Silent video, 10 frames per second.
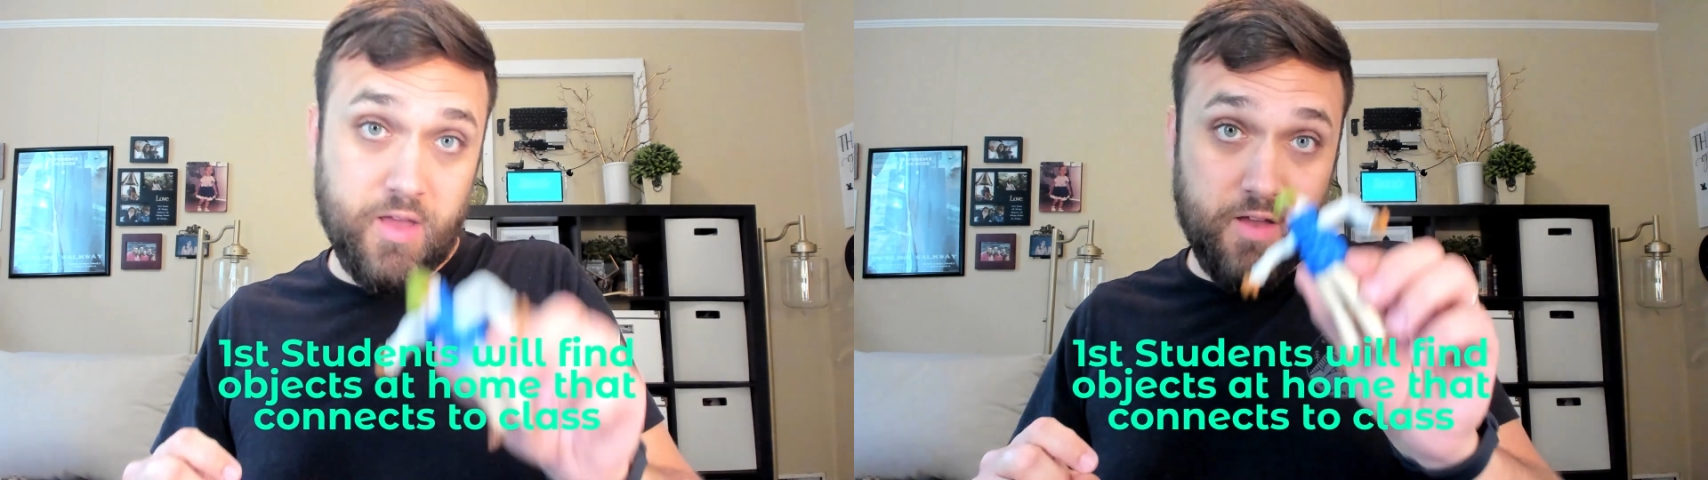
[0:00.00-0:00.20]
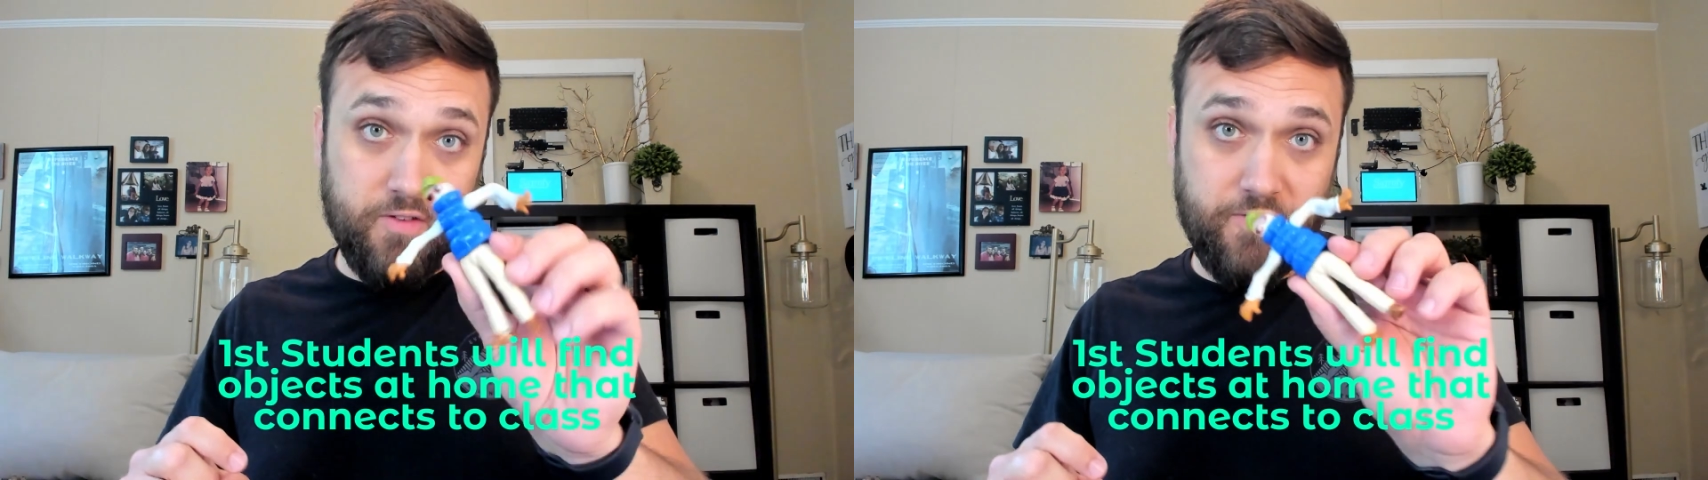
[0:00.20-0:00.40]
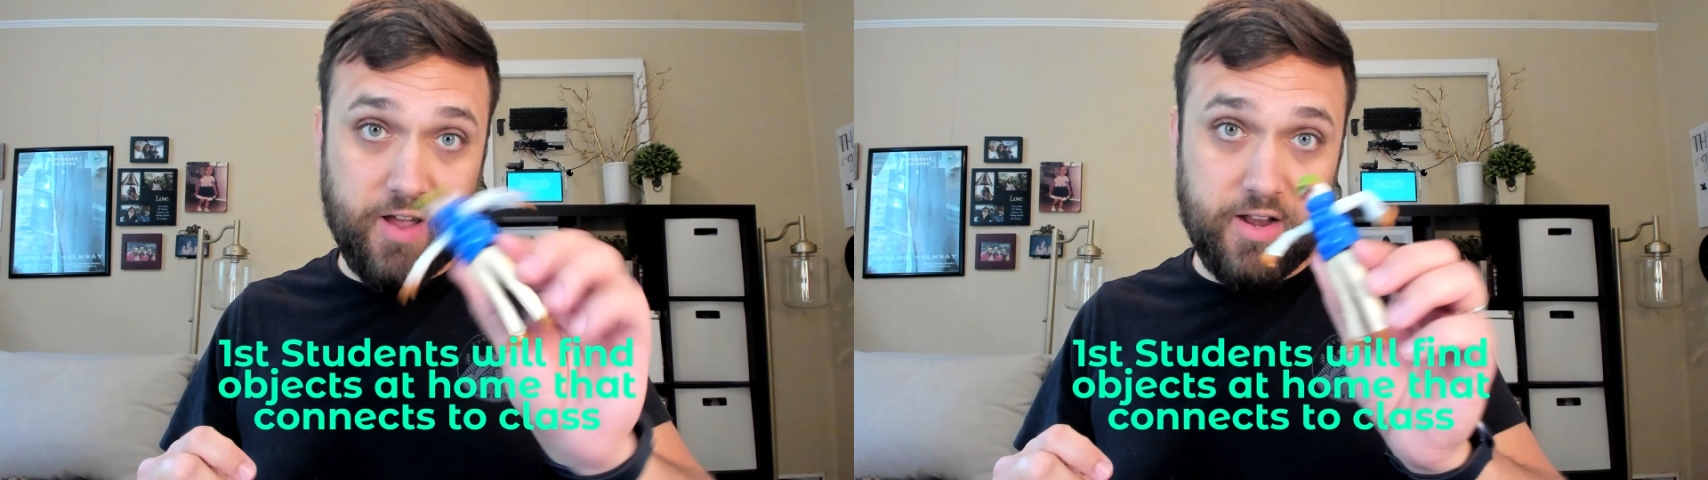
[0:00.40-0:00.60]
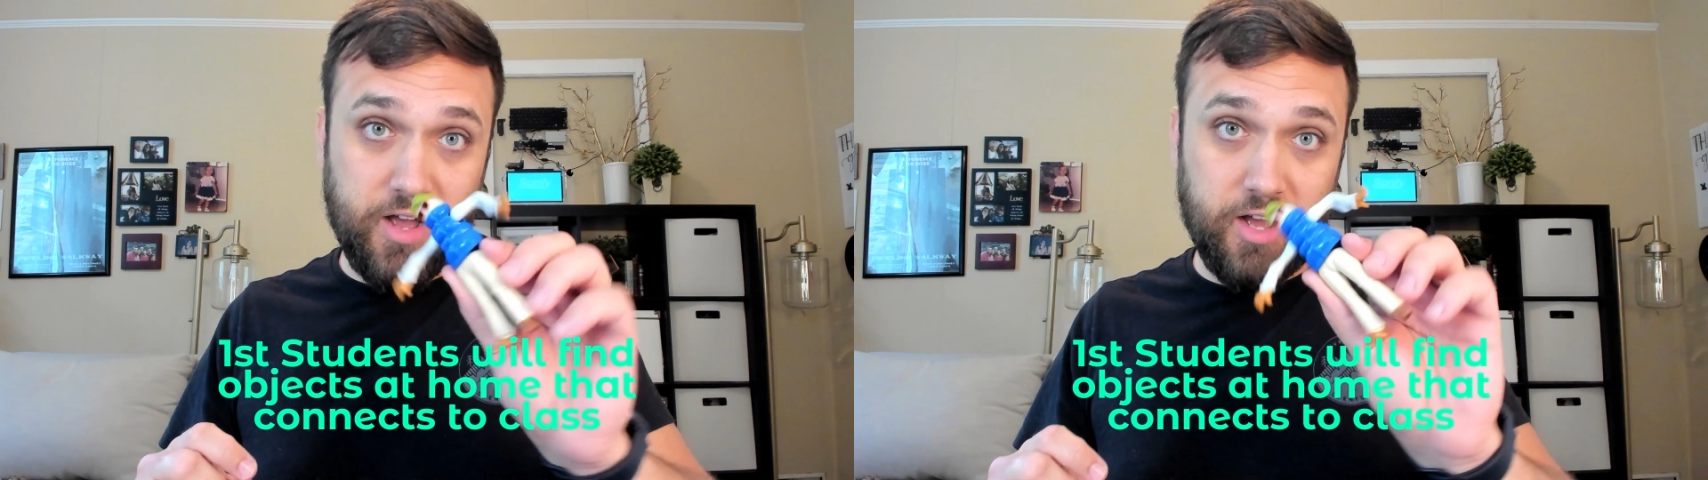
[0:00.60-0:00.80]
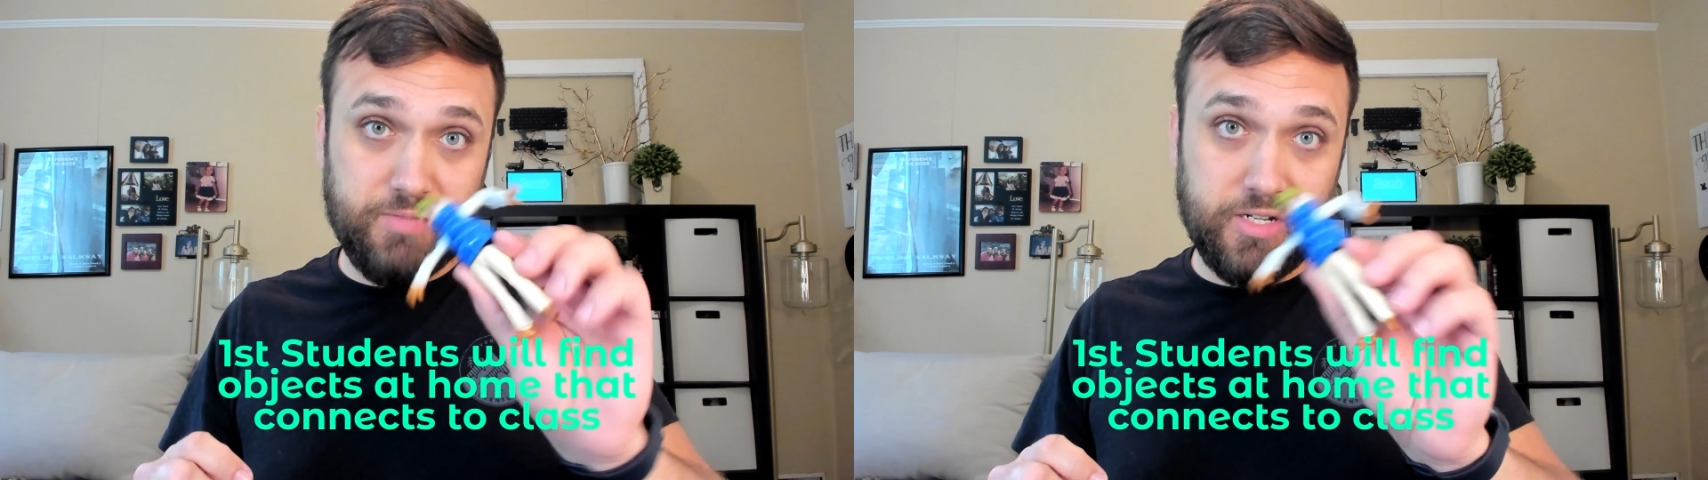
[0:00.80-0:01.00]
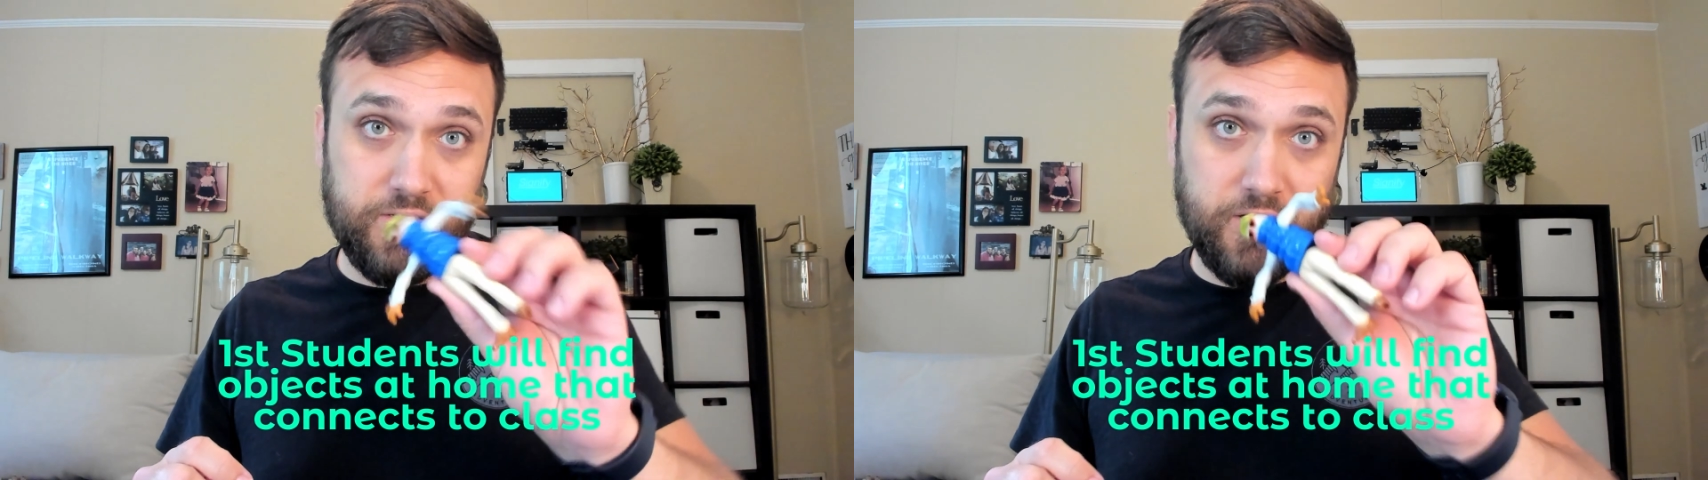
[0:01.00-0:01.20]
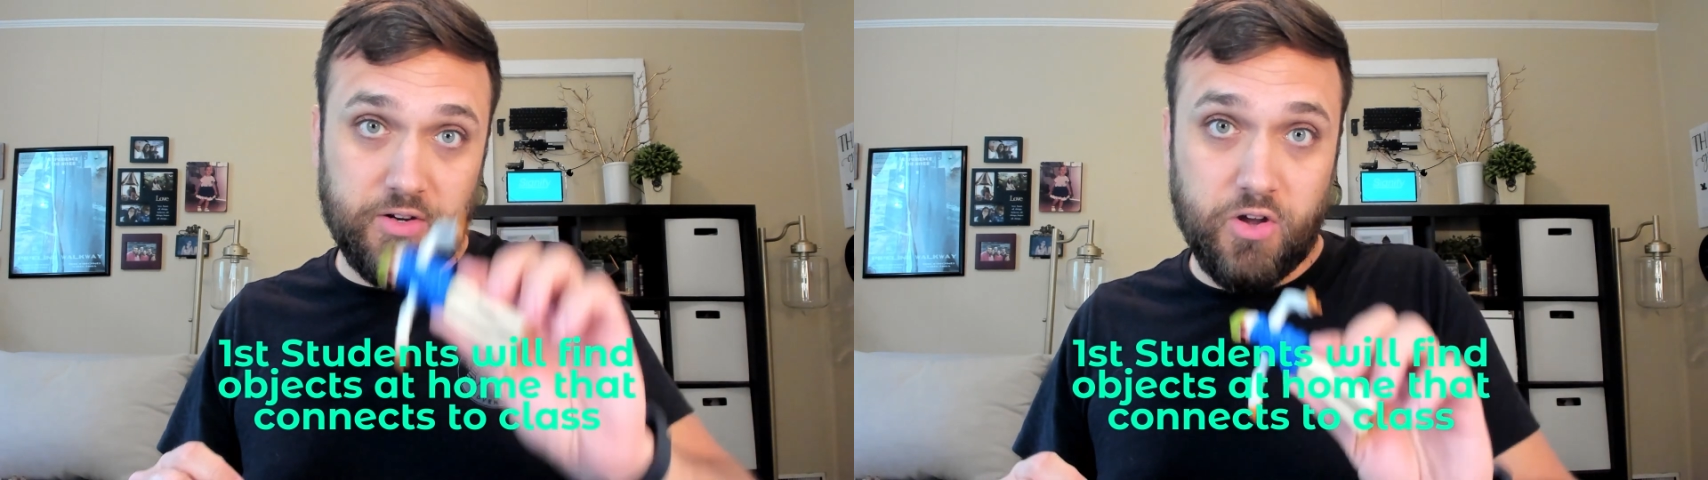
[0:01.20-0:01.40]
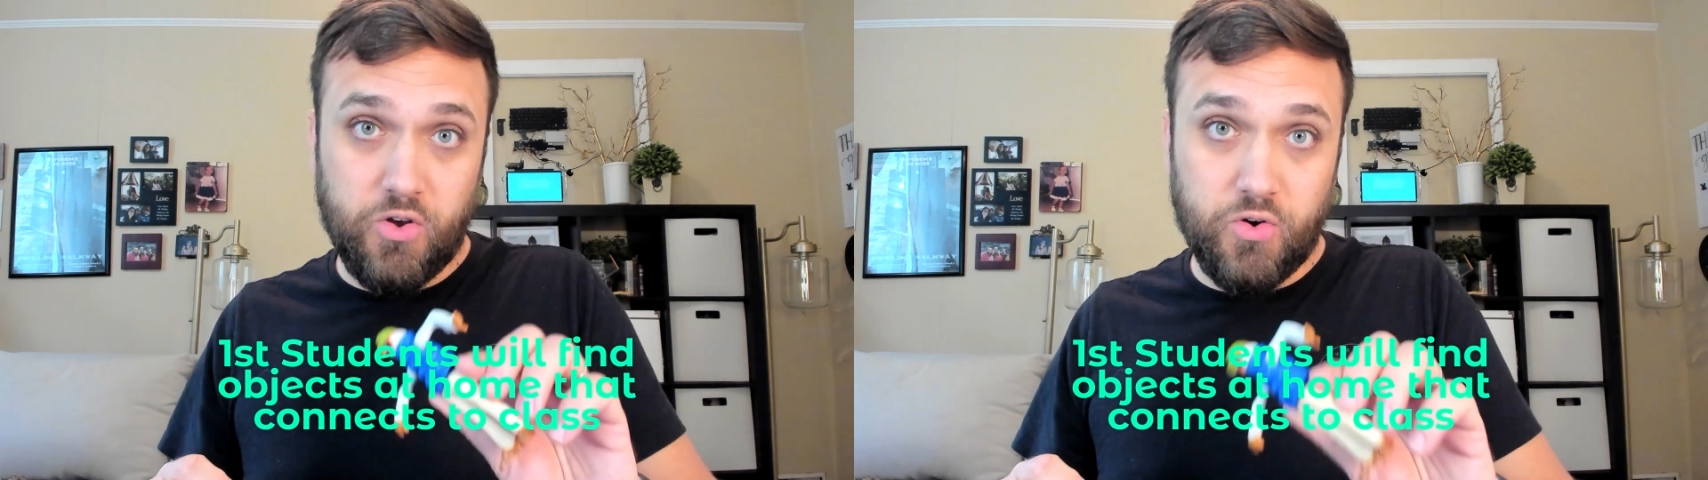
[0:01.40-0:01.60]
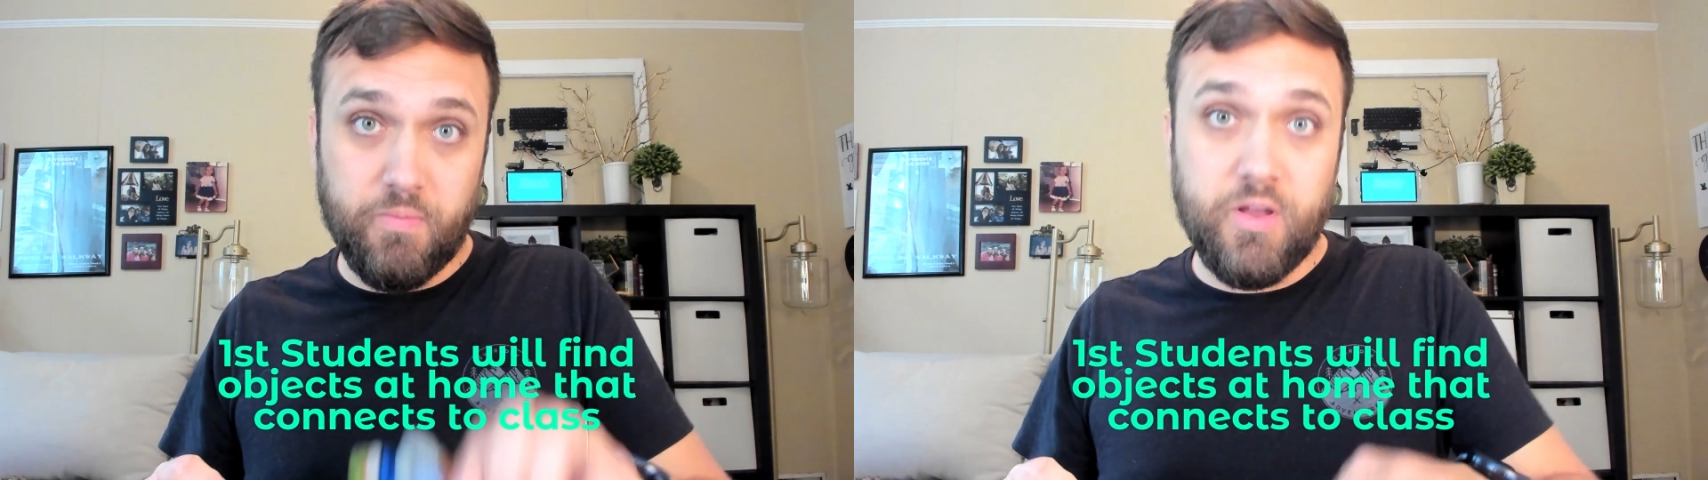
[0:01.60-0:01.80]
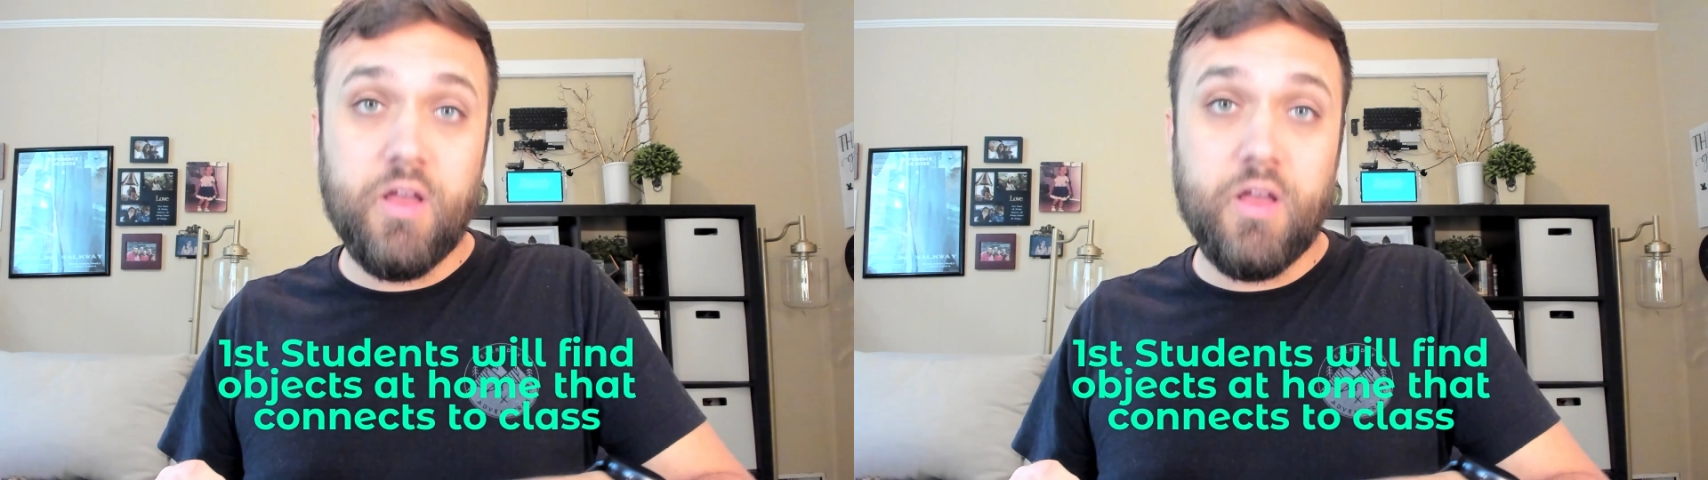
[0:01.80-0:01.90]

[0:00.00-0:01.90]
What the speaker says: find objects in their home